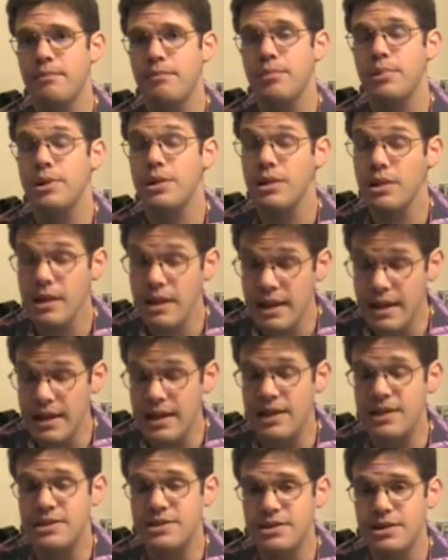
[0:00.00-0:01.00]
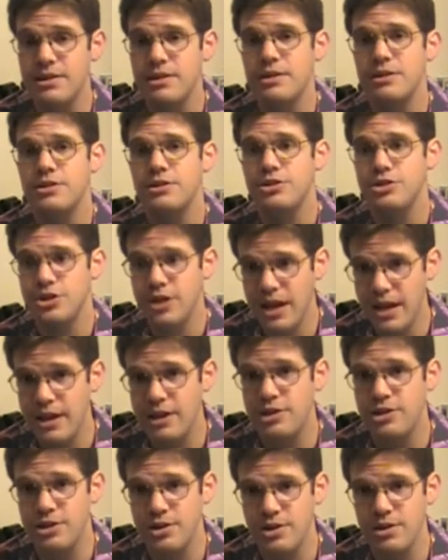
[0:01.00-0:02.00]
Please
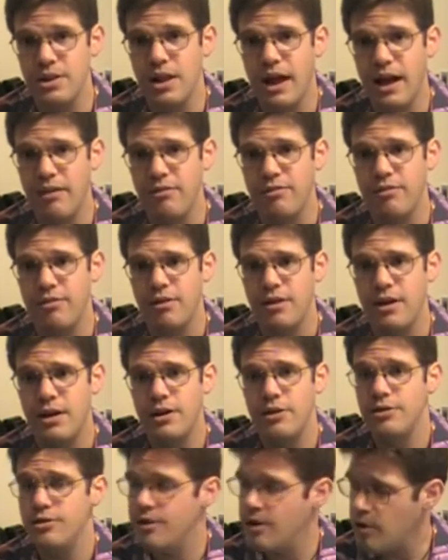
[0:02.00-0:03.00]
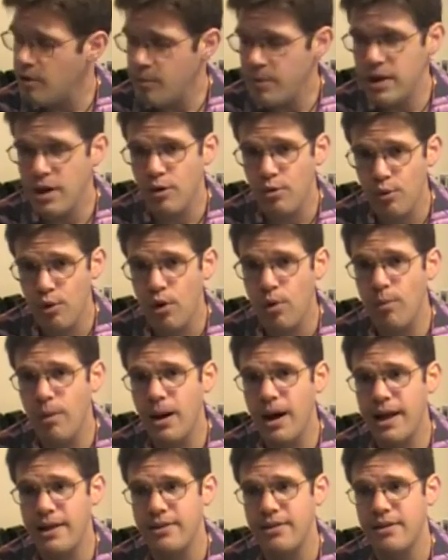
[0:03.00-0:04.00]
change your life. Don't be a
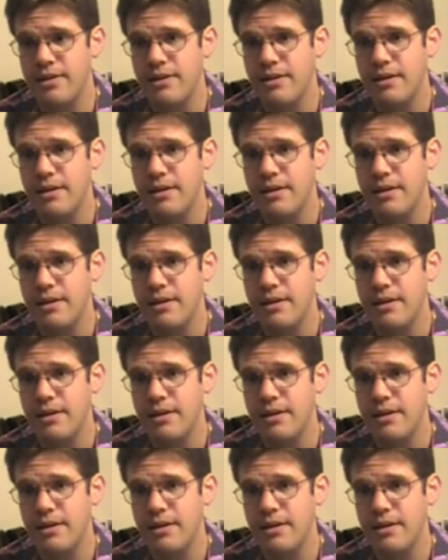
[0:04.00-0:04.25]
robot.